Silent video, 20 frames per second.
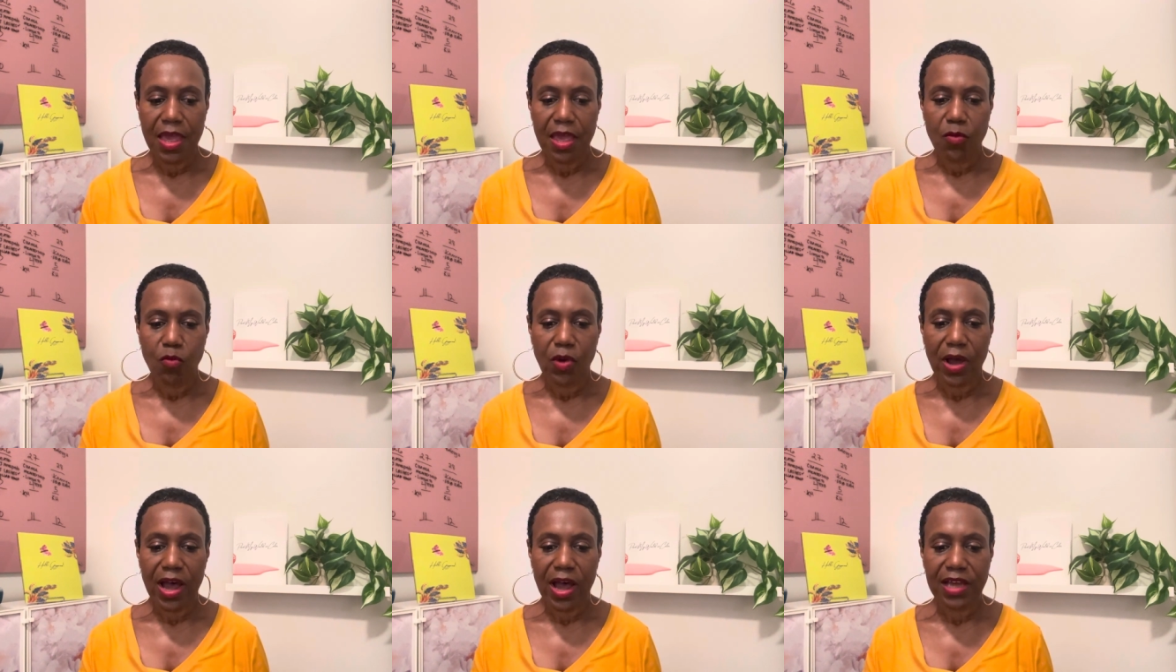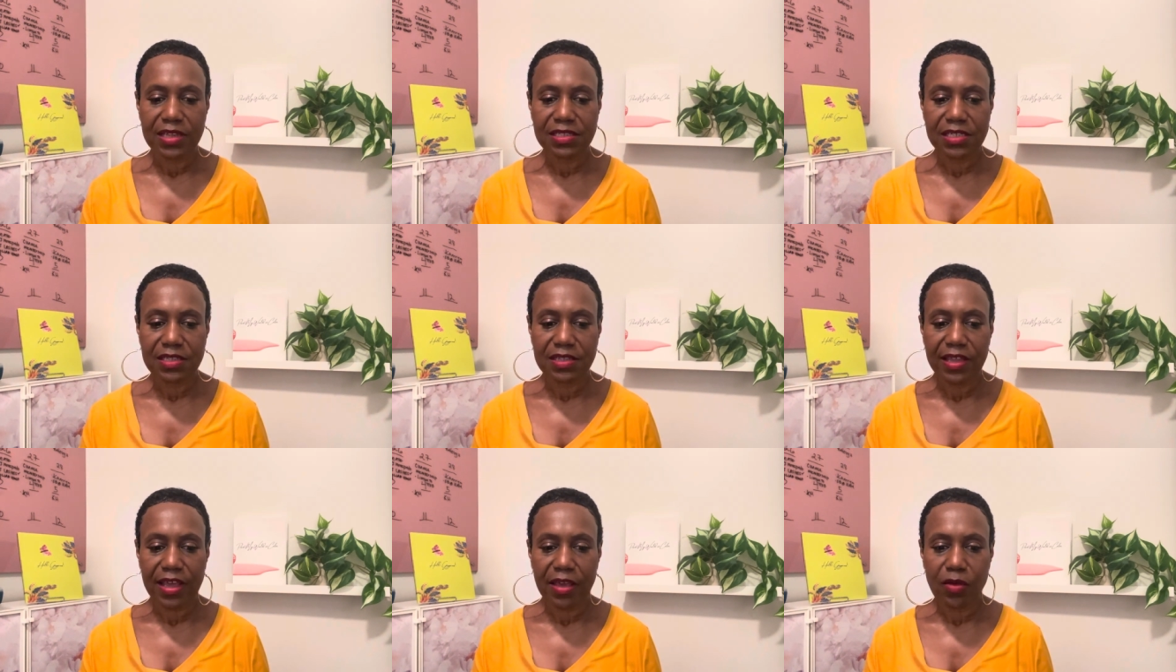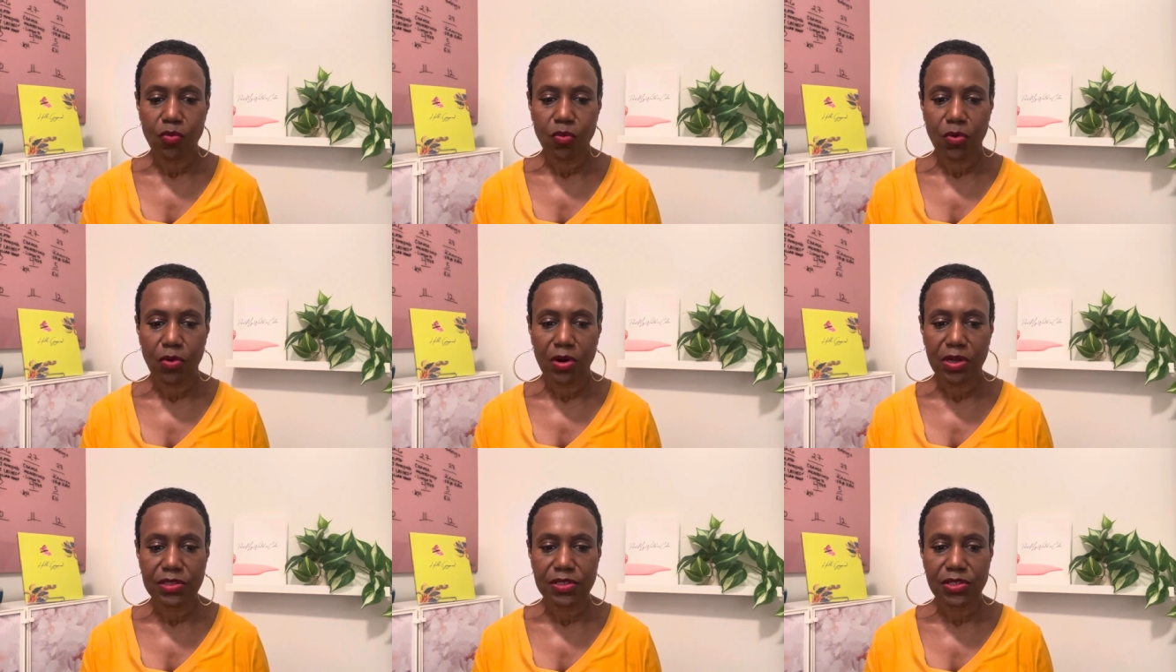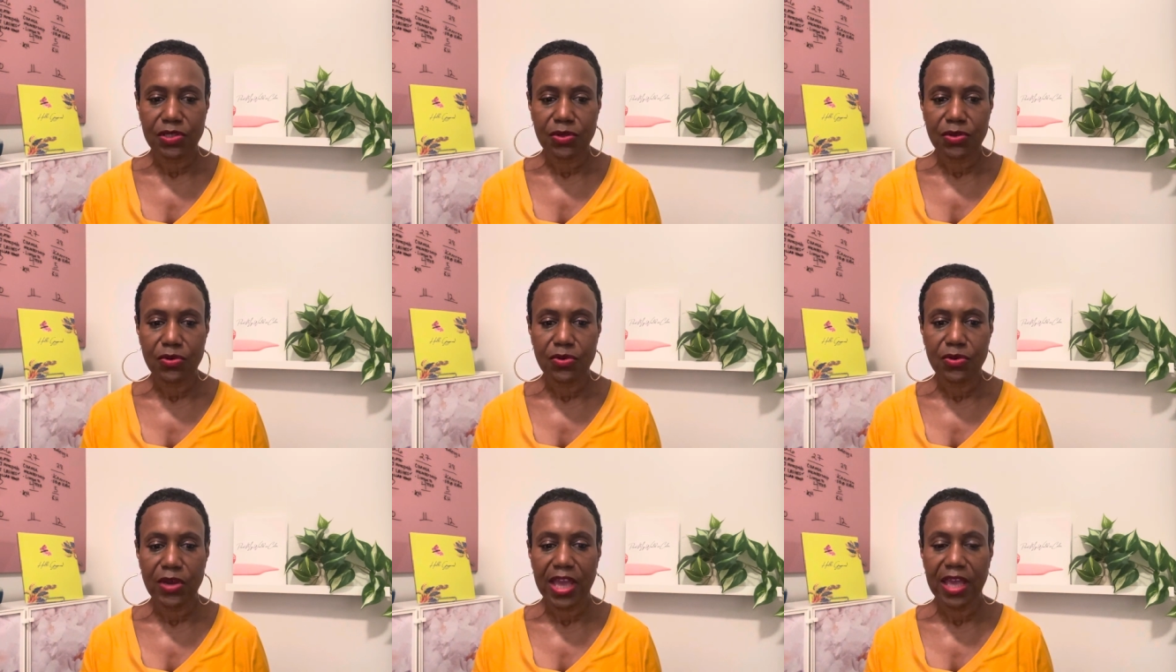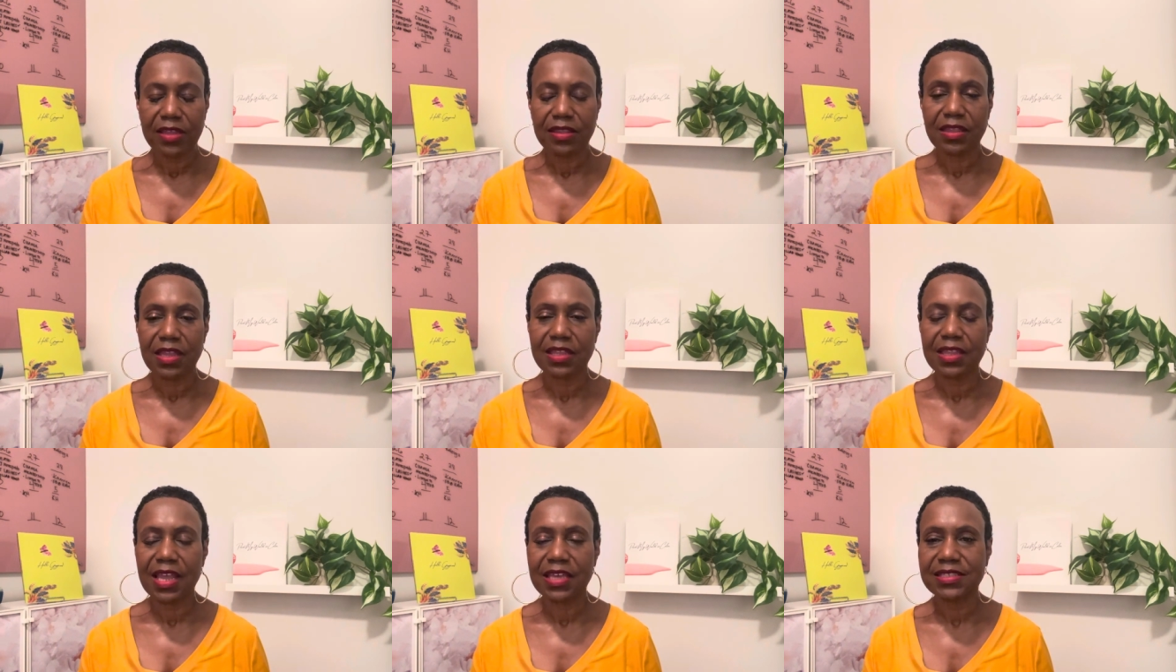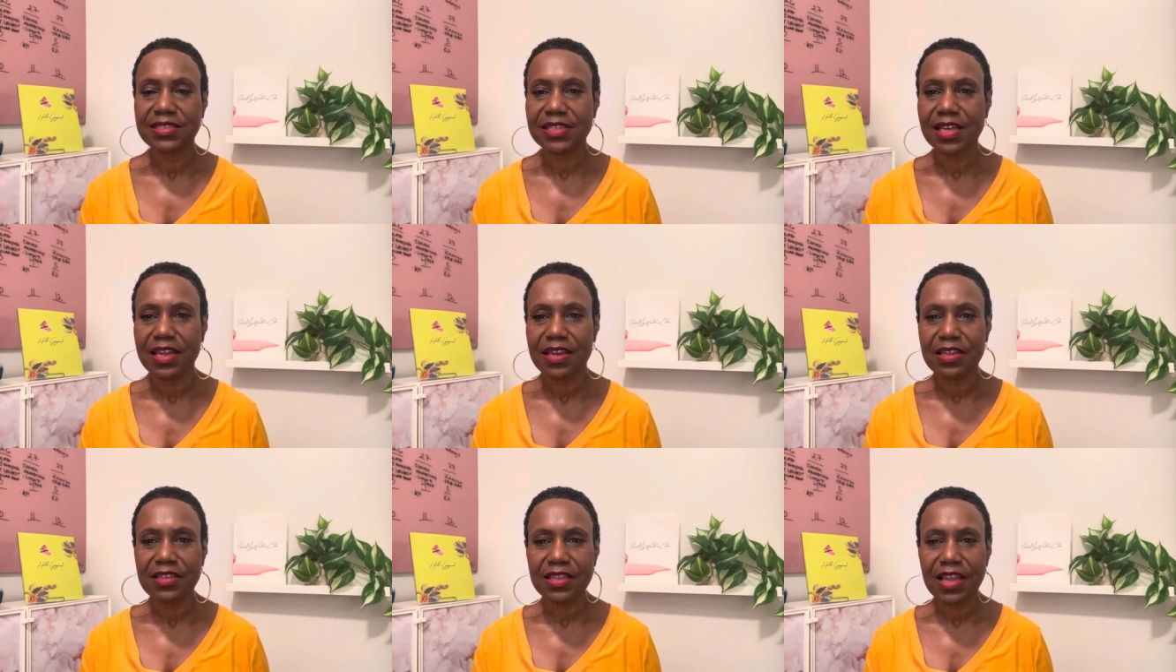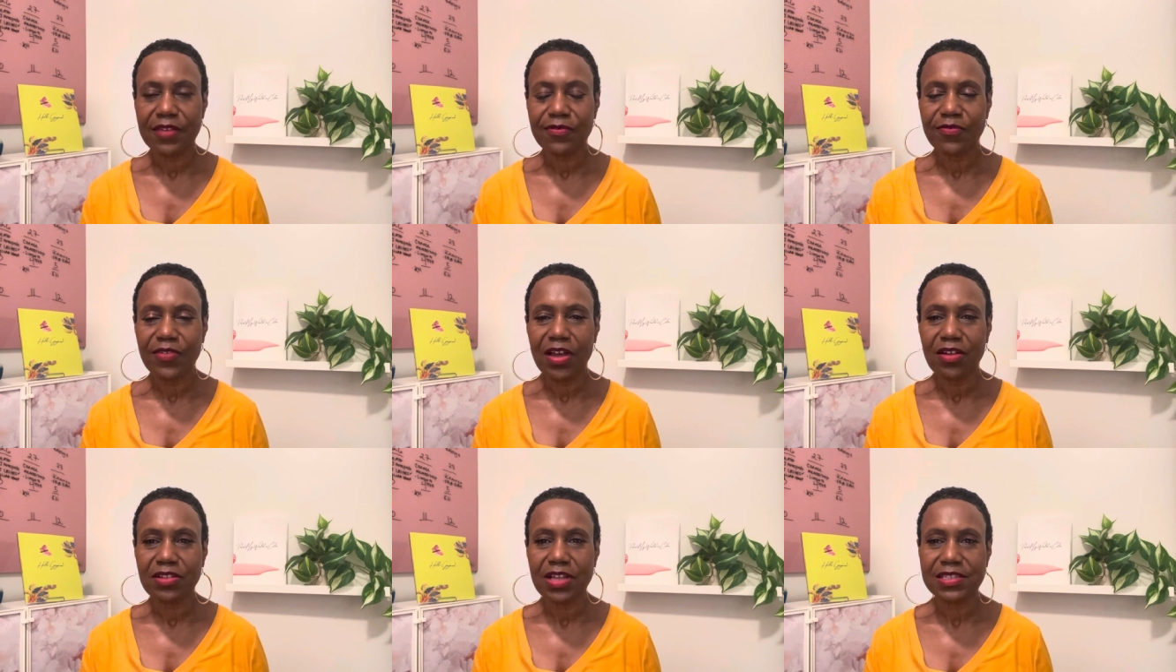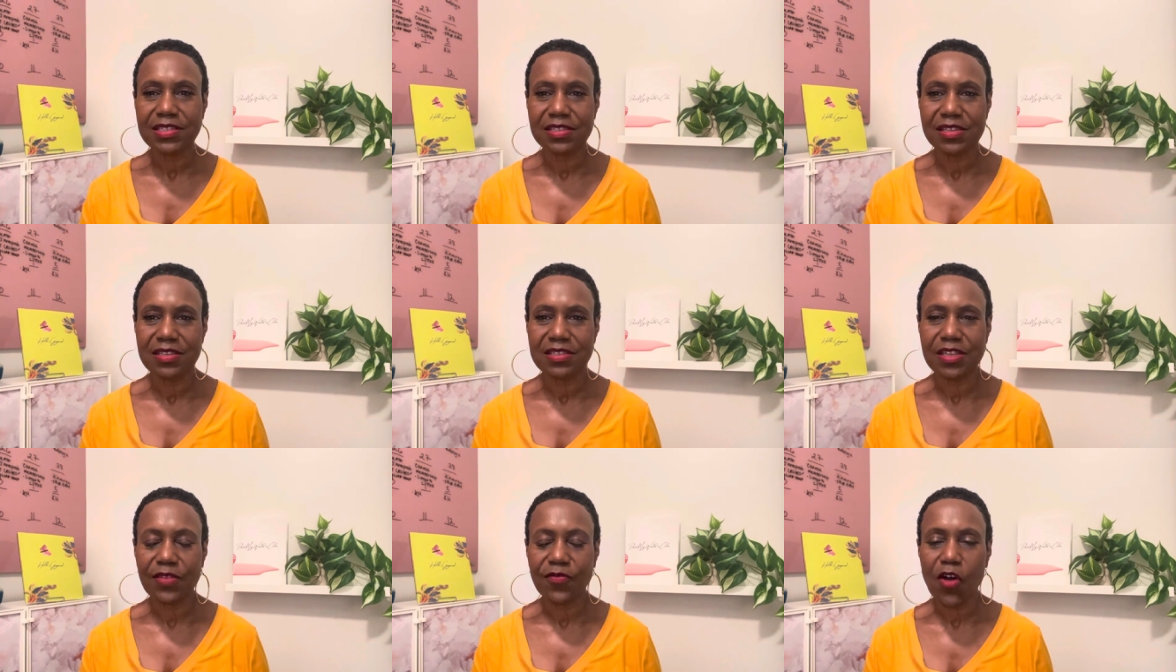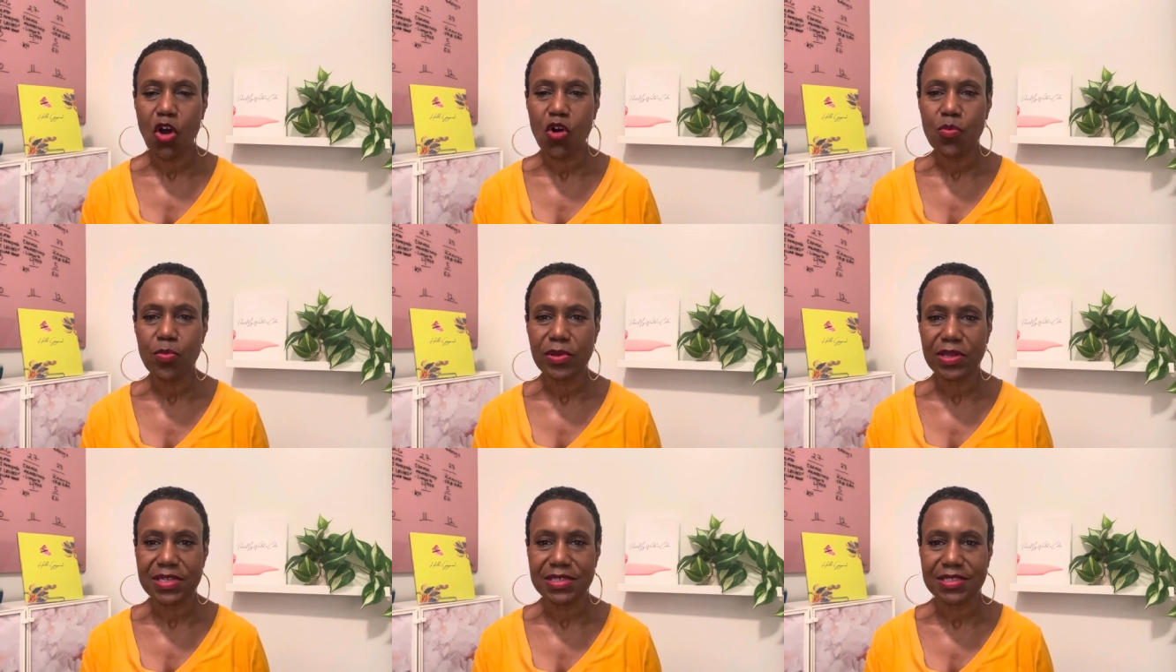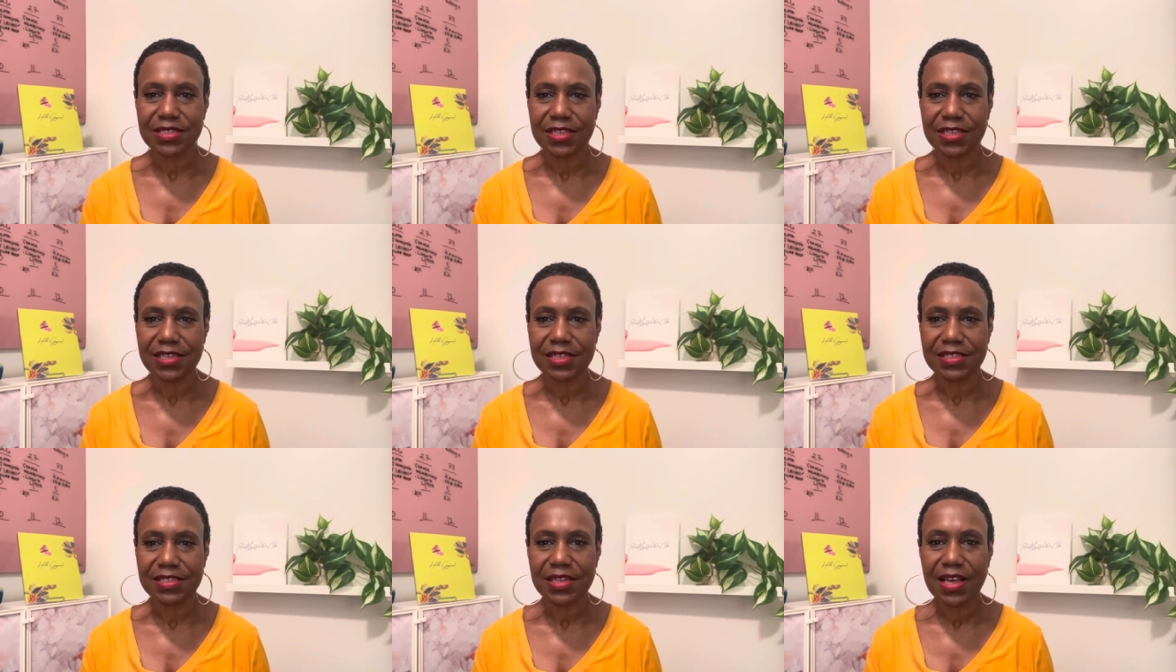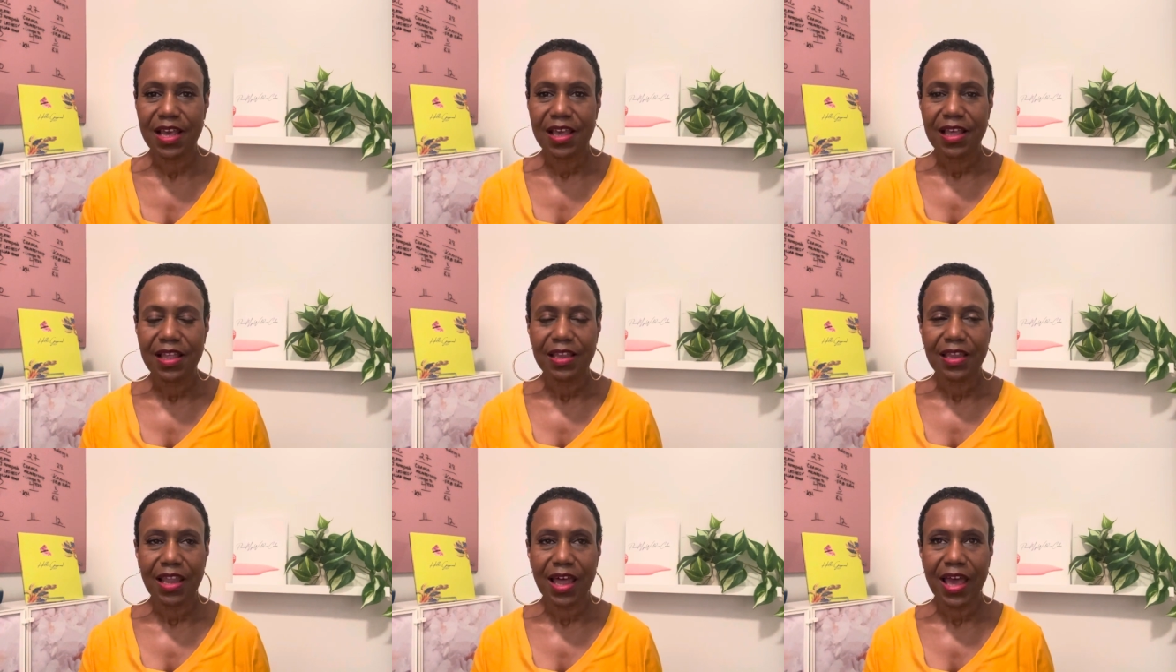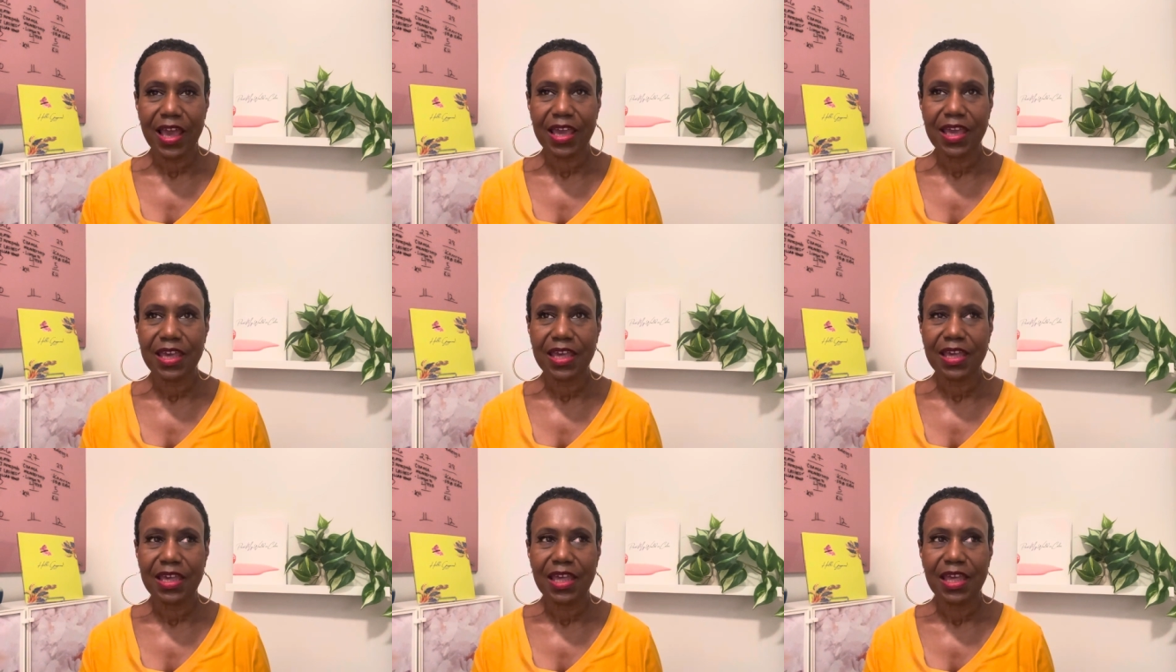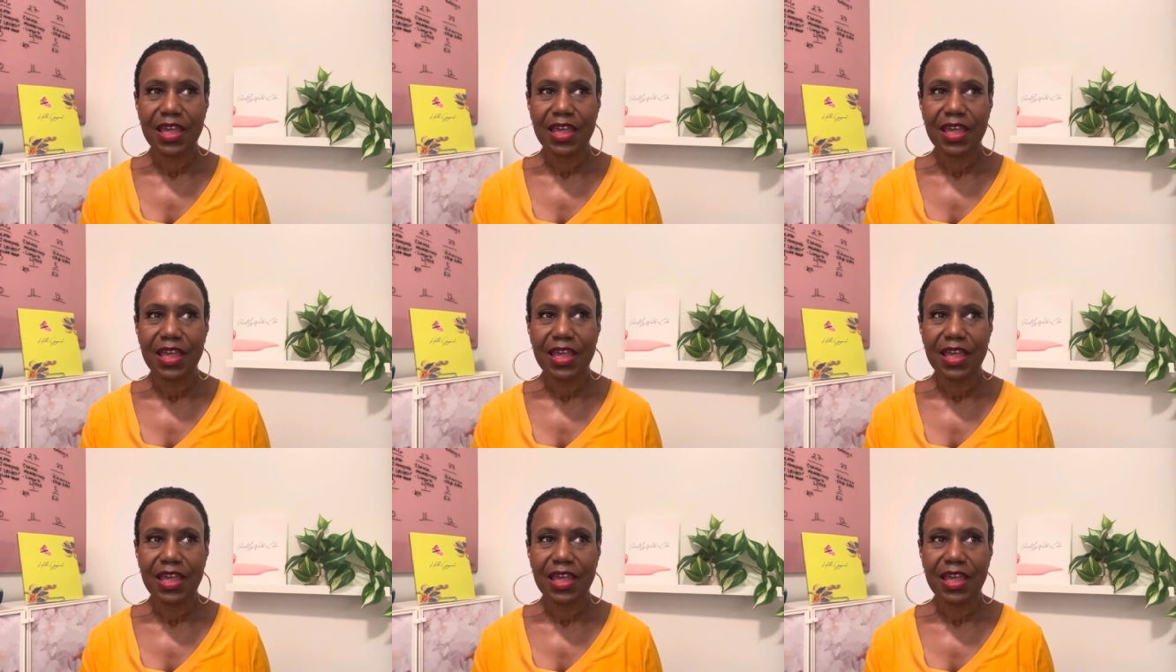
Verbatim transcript: Why did they want to? And they said it, they felt a sense of hopelessness, like